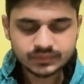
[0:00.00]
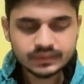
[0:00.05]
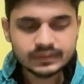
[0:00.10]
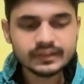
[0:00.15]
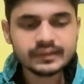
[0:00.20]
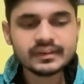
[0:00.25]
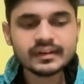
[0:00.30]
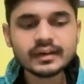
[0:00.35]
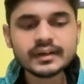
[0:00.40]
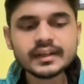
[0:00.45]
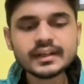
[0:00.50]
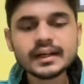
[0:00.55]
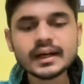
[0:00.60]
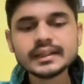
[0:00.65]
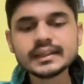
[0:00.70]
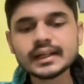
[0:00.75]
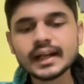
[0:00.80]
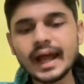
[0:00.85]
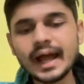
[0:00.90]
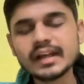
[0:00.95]
certain
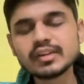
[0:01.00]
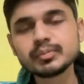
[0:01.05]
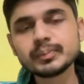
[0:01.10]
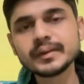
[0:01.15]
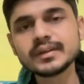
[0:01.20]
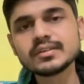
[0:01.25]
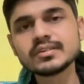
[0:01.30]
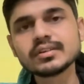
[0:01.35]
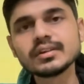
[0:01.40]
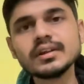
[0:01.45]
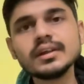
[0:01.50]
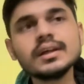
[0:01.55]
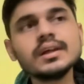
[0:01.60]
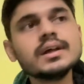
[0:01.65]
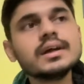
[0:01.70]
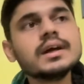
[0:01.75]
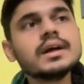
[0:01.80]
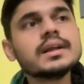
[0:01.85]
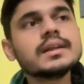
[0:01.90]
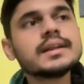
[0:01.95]
other aspects,
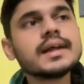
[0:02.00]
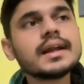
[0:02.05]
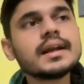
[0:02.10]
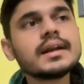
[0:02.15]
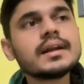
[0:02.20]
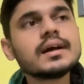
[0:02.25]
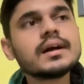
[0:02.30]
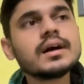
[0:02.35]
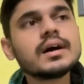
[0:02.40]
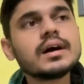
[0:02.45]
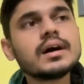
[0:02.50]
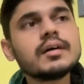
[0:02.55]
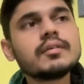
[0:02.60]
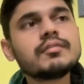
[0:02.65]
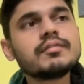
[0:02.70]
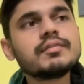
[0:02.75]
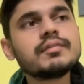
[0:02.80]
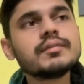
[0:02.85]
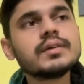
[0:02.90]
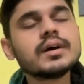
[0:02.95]
then
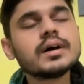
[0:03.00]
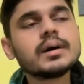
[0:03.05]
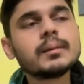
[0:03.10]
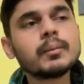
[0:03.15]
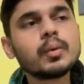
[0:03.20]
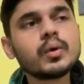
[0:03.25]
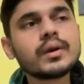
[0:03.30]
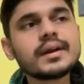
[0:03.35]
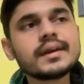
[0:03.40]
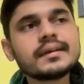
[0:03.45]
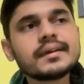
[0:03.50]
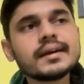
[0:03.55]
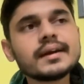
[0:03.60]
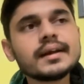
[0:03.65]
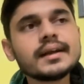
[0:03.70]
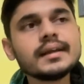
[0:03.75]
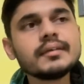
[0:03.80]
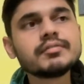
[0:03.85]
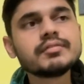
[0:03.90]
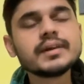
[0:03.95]
more
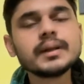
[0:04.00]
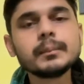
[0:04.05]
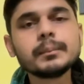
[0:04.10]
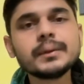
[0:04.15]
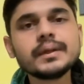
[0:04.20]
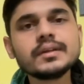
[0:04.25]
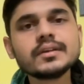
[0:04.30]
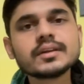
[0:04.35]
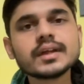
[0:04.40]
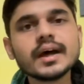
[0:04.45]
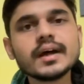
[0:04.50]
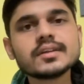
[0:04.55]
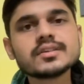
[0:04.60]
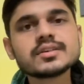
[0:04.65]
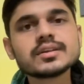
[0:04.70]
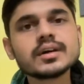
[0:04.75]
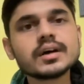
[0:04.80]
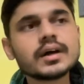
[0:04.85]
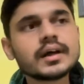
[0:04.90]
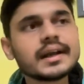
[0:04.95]
recently Philippines
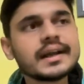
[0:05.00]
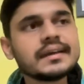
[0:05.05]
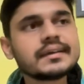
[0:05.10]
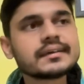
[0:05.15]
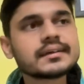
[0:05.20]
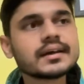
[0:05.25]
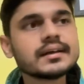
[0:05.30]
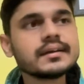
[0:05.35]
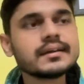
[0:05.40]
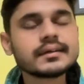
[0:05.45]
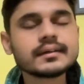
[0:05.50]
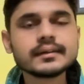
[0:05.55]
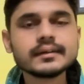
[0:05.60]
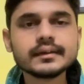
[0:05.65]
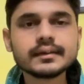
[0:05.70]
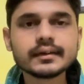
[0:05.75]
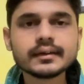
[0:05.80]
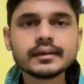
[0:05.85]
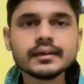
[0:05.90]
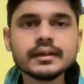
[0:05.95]
has raised
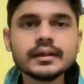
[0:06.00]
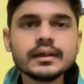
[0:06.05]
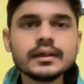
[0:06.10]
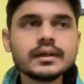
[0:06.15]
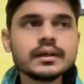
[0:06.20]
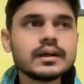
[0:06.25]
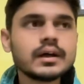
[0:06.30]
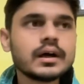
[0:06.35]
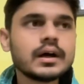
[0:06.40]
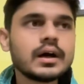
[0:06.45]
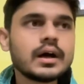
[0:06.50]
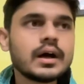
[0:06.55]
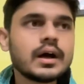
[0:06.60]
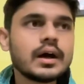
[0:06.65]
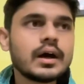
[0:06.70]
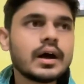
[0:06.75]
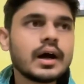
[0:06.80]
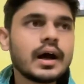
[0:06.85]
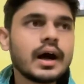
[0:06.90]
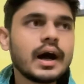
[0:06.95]
concerns
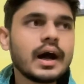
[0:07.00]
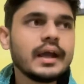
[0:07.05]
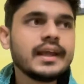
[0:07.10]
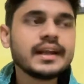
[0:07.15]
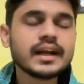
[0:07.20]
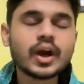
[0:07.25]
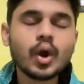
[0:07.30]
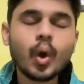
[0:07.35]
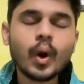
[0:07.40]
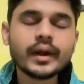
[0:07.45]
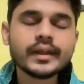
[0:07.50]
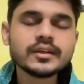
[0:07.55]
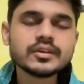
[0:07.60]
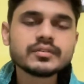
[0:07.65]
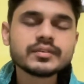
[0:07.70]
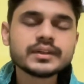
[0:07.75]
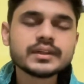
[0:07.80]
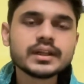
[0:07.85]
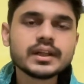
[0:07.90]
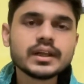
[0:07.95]
in accordance
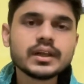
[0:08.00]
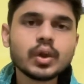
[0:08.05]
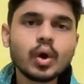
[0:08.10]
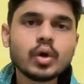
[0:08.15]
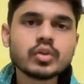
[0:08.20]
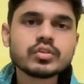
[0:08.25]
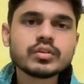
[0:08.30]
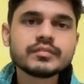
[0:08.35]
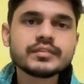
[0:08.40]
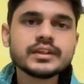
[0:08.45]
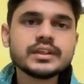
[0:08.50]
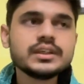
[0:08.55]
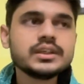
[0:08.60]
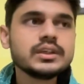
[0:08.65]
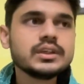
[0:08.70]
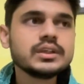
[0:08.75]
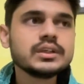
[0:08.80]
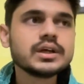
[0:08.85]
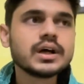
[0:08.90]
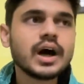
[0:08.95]
with the laws of the
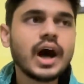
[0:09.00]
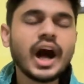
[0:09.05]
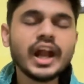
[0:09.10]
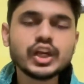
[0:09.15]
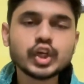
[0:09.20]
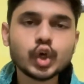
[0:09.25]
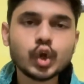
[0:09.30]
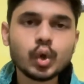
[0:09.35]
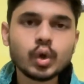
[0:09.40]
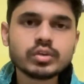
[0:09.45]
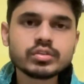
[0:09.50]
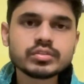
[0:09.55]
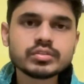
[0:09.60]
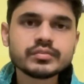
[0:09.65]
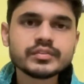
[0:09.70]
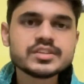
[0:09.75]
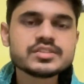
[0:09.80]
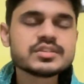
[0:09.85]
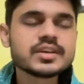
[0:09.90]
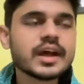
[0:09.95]
UNCLOS,
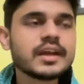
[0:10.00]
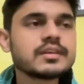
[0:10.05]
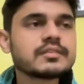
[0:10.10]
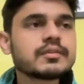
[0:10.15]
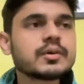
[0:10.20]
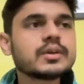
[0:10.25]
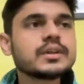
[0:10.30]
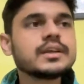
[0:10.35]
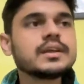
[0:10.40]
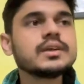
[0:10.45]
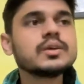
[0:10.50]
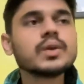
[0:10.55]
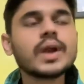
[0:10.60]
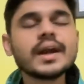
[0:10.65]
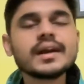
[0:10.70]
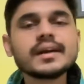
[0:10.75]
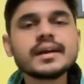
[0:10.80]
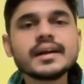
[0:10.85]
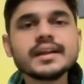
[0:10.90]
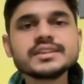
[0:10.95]
which stands for the
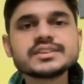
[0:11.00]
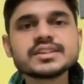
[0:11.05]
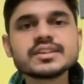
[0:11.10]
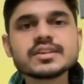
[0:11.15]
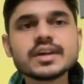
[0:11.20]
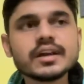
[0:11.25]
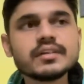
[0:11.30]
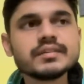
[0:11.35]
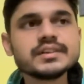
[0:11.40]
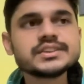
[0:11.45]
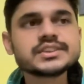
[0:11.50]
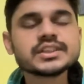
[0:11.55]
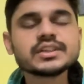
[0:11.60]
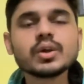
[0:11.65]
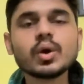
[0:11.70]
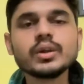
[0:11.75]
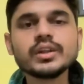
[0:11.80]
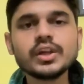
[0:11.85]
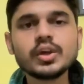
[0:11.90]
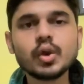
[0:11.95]
United Nations Convention
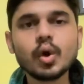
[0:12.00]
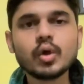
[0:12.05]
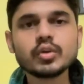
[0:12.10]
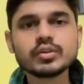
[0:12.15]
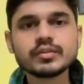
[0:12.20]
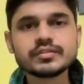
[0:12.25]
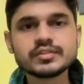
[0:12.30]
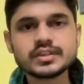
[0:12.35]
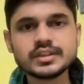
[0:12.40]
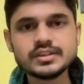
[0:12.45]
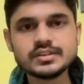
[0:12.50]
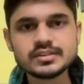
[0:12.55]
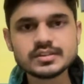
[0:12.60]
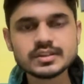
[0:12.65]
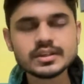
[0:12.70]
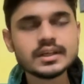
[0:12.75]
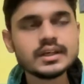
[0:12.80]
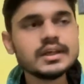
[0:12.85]
on the Laws of Seas,